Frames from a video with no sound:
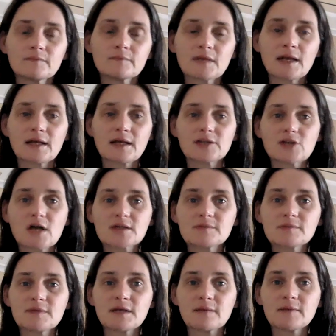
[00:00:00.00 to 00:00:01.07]
And I talked a
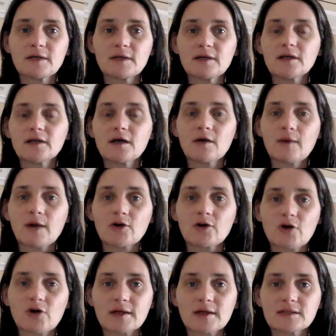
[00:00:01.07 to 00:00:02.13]
minute ago about
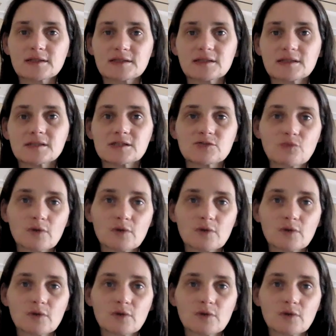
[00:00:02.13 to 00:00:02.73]
chronic diseases.